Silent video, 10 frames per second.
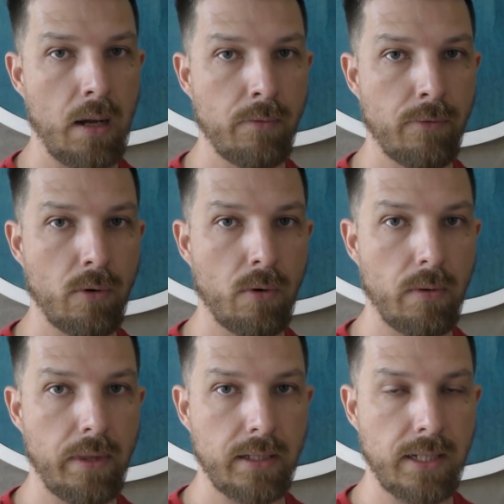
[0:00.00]

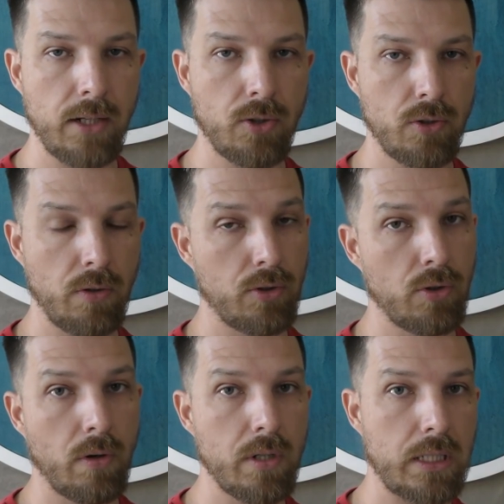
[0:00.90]
for that cater to the
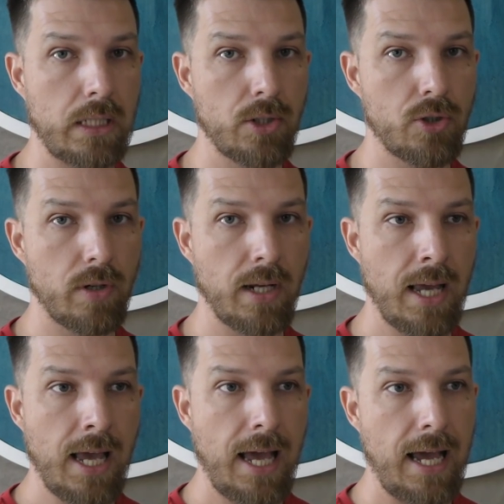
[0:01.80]
tourist industry,
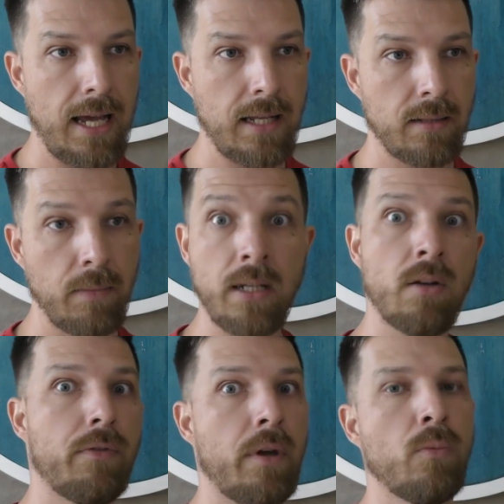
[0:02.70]
and many
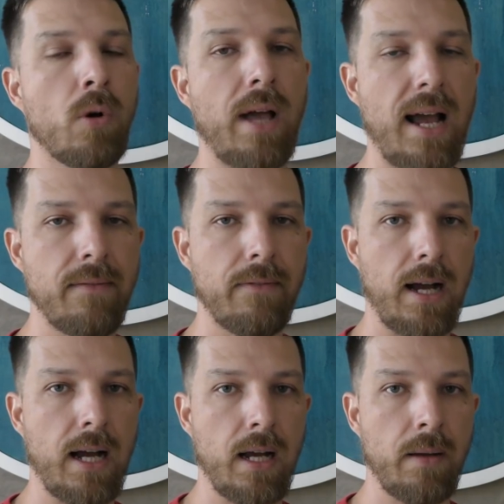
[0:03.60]
of them will have
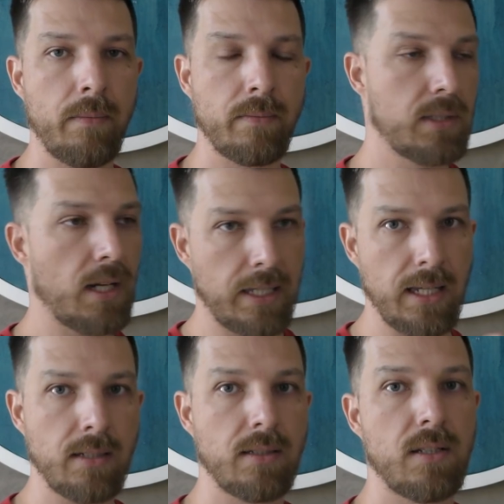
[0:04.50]
Sak
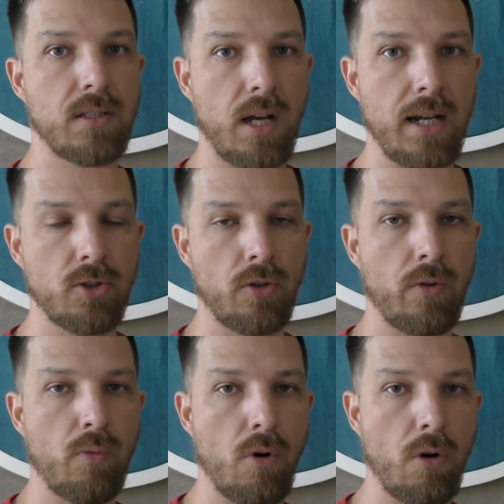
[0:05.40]
Yant designs on the
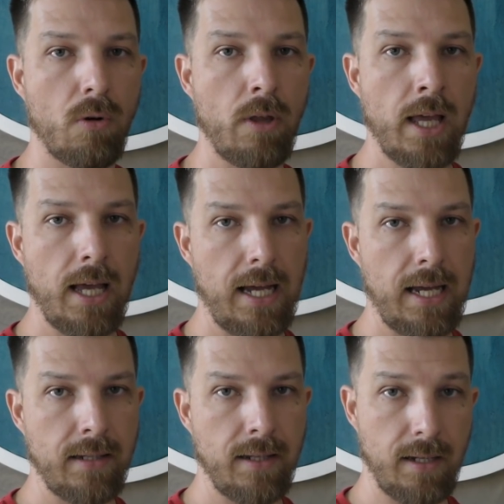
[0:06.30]
wall,
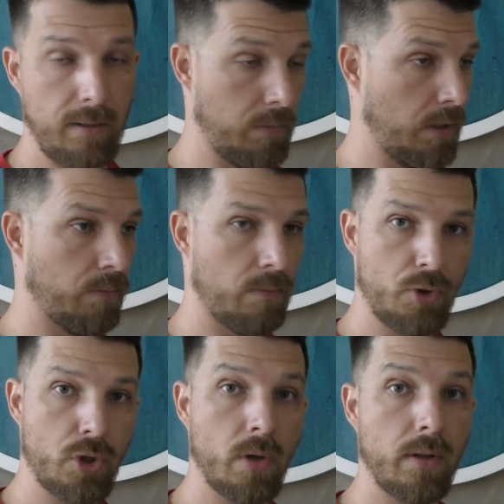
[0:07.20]
and I'm
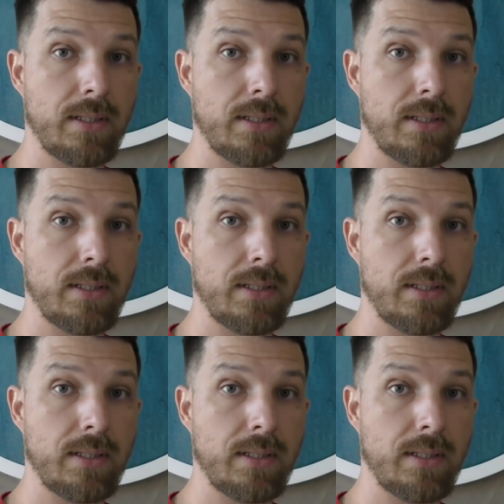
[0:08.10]
sure the